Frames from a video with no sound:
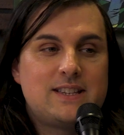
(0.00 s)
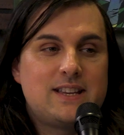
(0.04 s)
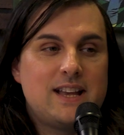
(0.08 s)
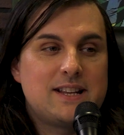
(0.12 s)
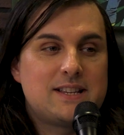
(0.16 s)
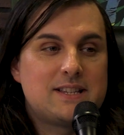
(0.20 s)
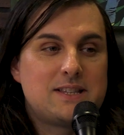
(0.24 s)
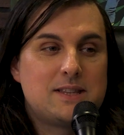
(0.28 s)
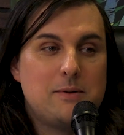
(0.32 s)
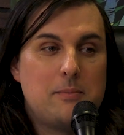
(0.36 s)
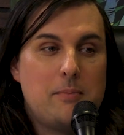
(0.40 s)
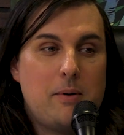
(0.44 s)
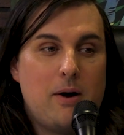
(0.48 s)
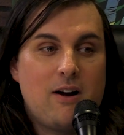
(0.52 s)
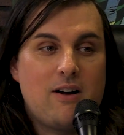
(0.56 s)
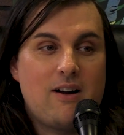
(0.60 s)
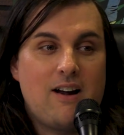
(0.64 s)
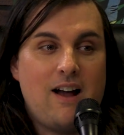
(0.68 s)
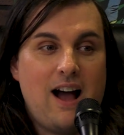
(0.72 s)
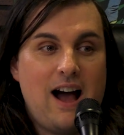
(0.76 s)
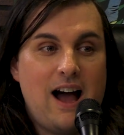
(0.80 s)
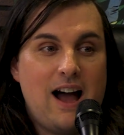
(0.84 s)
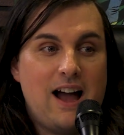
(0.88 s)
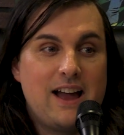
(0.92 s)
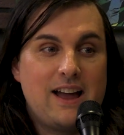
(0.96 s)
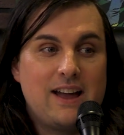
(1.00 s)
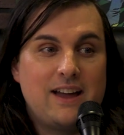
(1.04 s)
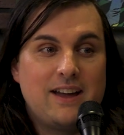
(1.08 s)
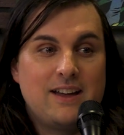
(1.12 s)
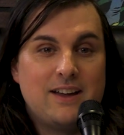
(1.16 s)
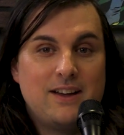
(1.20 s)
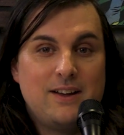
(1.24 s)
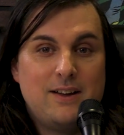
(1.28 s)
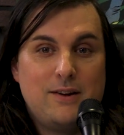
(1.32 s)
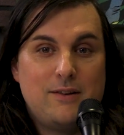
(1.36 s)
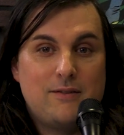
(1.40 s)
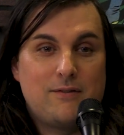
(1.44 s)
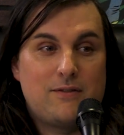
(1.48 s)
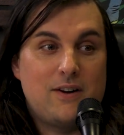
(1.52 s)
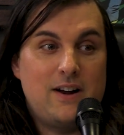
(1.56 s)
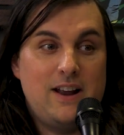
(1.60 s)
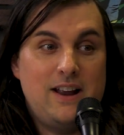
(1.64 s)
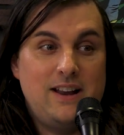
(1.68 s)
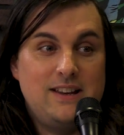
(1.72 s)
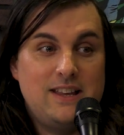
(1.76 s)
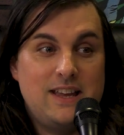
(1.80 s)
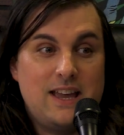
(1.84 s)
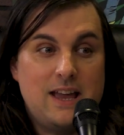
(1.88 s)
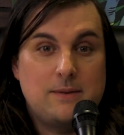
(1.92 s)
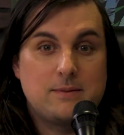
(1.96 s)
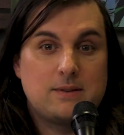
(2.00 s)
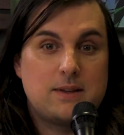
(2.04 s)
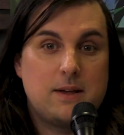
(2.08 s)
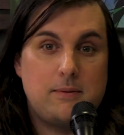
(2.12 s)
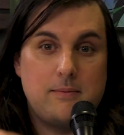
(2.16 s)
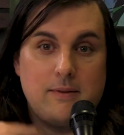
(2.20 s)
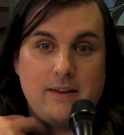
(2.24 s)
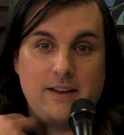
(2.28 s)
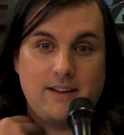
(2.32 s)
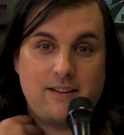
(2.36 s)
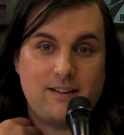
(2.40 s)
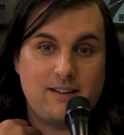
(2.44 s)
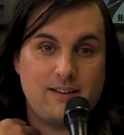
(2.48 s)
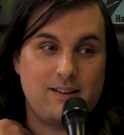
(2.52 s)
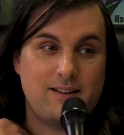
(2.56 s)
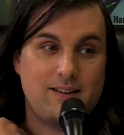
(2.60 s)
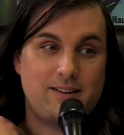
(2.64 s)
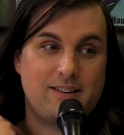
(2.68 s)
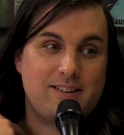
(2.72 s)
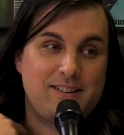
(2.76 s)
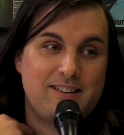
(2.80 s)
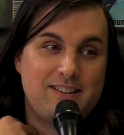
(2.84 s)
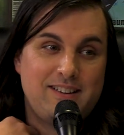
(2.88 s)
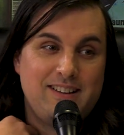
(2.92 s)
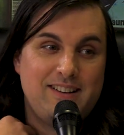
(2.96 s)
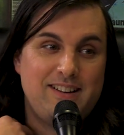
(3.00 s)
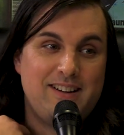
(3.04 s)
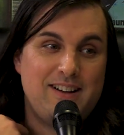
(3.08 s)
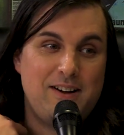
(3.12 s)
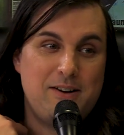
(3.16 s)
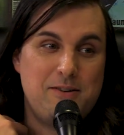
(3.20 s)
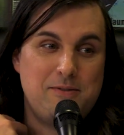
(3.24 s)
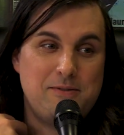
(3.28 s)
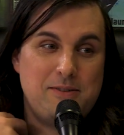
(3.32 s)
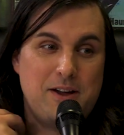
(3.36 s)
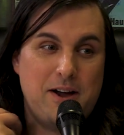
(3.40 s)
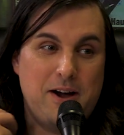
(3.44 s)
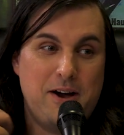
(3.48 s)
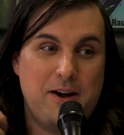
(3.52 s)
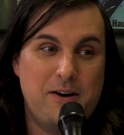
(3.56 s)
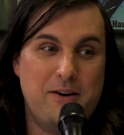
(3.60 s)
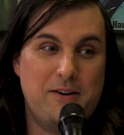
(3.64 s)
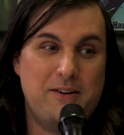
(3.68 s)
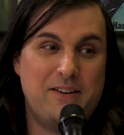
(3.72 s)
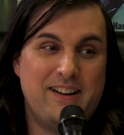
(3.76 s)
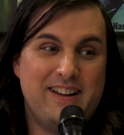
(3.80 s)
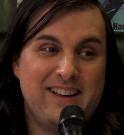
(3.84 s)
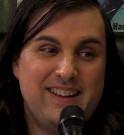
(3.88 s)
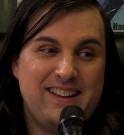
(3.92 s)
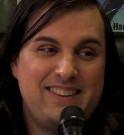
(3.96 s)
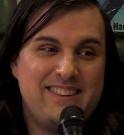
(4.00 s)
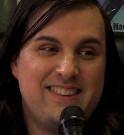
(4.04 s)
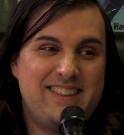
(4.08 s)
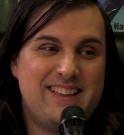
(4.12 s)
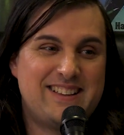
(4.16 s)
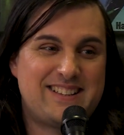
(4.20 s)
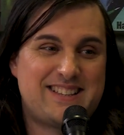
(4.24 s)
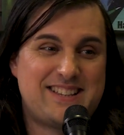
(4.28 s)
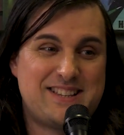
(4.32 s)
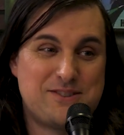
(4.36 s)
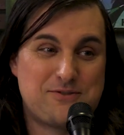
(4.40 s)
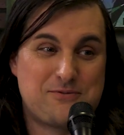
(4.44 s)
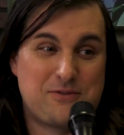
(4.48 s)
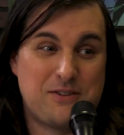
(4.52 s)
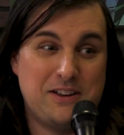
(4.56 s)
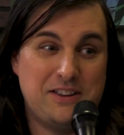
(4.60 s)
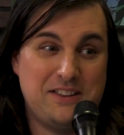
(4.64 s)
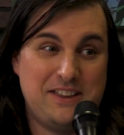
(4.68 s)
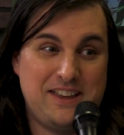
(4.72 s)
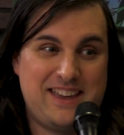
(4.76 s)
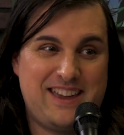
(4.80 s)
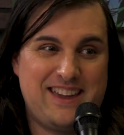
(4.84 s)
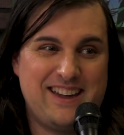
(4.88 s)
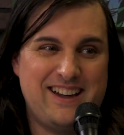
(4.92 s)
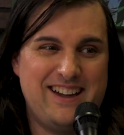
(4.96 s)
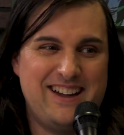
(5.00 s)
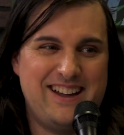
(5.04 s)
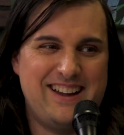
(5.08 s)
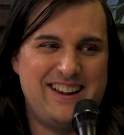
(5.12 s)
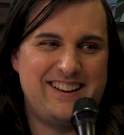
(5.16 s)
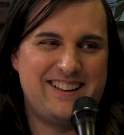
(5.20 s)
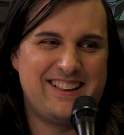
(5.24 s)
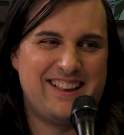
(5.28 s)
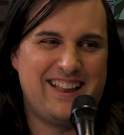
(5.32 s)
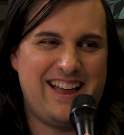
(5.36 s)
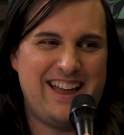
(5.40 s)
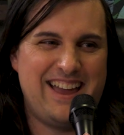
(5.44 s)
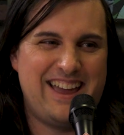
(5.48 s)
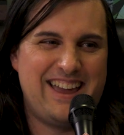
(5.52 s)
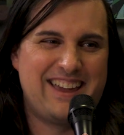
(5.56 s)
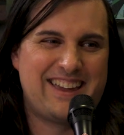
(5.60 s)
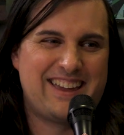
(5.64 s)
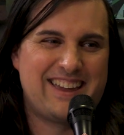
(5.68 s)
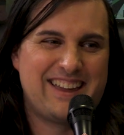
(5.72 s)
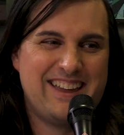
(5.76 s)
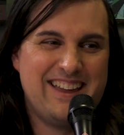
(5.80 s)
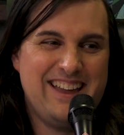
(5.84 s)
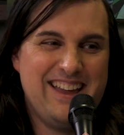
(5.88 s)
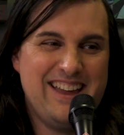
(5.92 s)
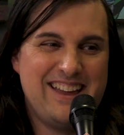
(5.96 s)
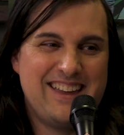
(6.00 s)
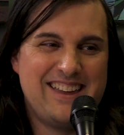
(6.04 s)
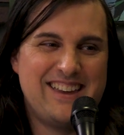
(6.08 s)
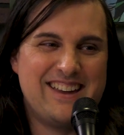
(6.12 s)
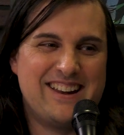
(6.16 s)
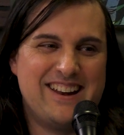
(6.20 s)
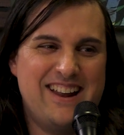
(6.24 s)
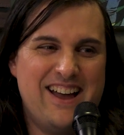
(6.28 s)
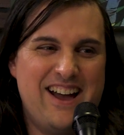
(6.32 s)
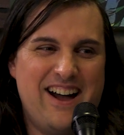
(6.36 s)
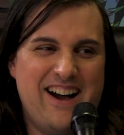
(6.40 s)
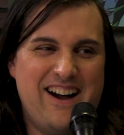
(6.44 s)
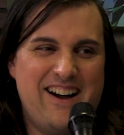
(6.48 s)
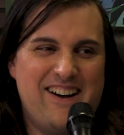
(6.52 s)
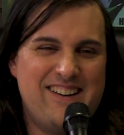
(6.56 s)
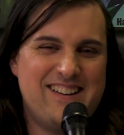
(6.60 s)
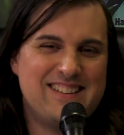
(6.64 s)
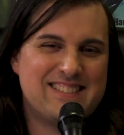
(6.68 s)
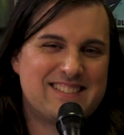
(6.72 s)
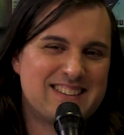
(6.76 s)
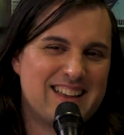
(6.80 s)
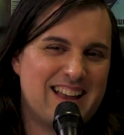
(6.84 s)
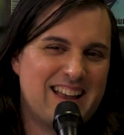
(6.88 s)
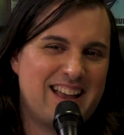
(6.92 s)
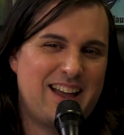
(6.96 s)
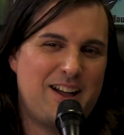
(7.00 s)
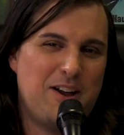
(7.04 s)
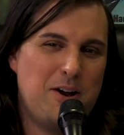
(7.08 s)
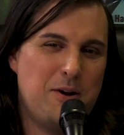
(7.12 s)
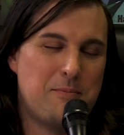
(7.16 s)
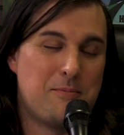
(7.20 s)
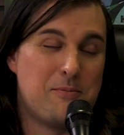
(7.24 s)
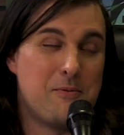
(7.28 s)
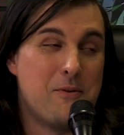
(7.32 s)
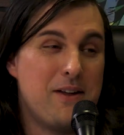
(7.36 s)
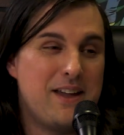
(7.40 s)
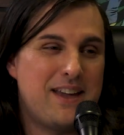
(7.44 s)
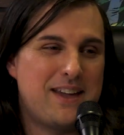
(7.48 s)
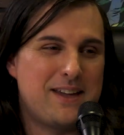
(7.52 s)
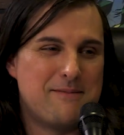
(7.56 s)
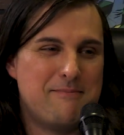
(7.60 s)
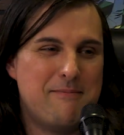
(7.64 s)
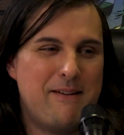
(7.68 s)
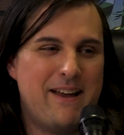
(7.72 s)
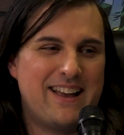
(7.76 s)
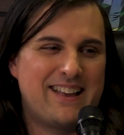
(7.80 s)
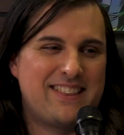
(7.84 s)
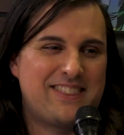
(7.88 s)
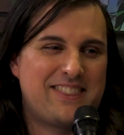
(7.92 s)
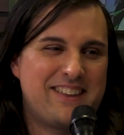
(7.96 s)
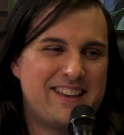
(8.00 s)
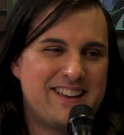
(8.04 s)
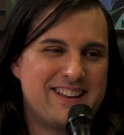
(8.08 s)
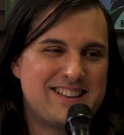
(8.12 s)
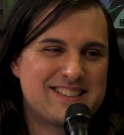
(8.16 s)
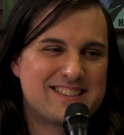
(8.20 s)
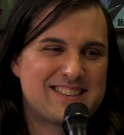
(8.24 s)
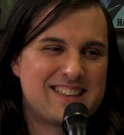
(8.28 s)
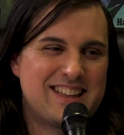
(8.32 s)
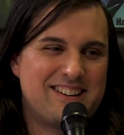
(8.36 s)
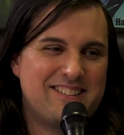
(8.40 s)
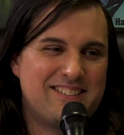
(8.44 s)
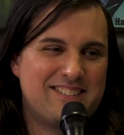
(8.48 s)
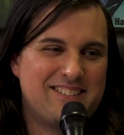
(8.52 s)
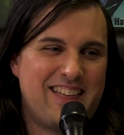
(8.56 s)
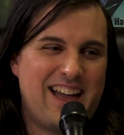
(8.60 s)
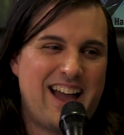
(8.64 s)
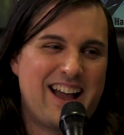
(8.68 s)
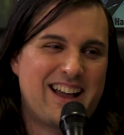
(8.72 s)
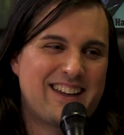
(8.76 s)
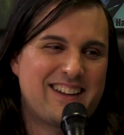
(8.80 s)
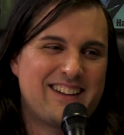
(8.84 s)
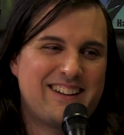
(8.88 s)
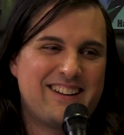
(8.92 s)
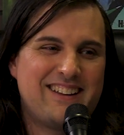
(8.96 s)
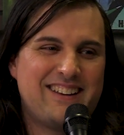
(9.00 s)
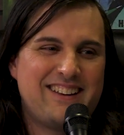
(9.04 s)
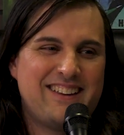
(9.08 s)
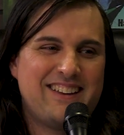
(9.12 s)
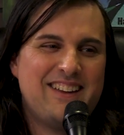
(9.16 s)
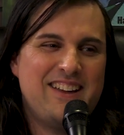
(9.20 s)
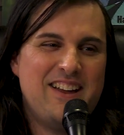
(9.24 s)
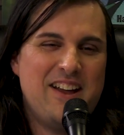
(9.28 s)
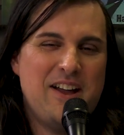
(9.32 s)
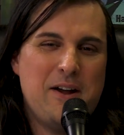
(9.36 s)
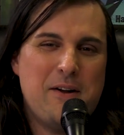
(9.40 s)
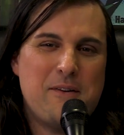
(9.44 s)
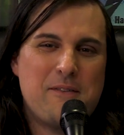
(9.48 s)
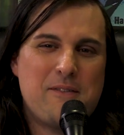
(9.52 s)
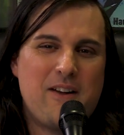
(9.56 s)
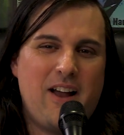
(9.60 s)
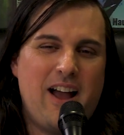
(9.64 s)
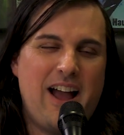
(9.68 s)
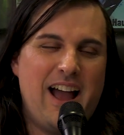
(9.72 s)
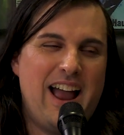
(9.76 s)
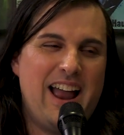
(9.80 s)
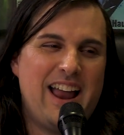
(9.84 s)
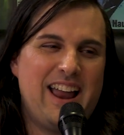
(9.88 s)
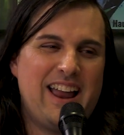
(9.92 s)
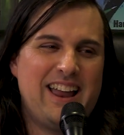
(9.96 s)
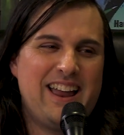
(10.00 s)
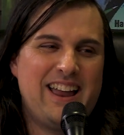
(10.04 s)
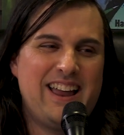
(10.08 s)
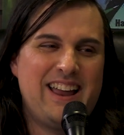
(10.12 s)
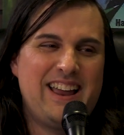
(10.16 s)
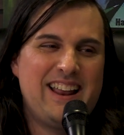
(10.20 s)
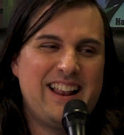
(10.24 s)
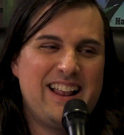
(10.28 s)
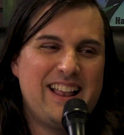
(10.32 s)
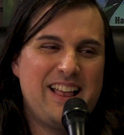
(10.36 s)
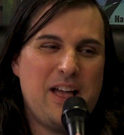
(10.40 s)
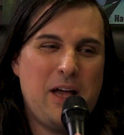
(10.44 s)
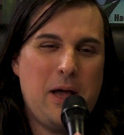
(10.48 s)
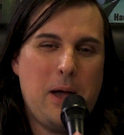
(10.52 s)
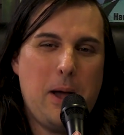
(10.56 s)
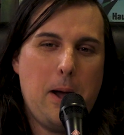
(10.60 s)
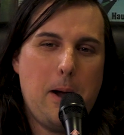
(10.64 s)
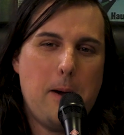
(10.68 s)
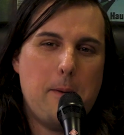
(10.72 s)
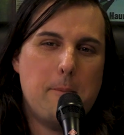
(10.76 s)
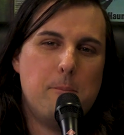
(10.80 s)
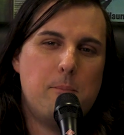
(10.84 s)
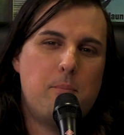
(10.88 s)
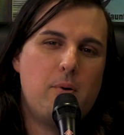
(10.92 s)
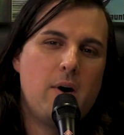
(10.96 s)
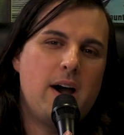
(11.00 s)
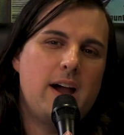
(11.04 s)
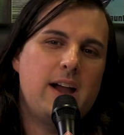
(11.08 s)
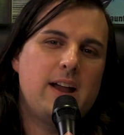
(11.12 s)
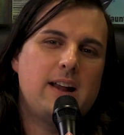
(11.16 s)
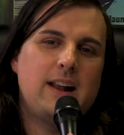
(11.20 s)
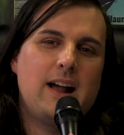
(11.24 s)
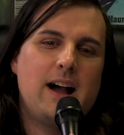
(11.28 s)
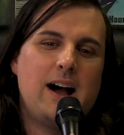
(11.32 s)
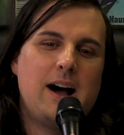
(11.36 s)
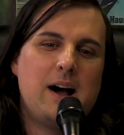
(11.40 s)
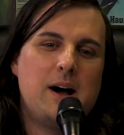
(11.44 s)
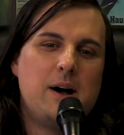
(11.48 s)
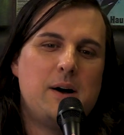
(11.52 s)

sets the bar high for indie games. I'm like, oh no, this is really good. Like, it's like, I hope we can make things that are that good. Right. But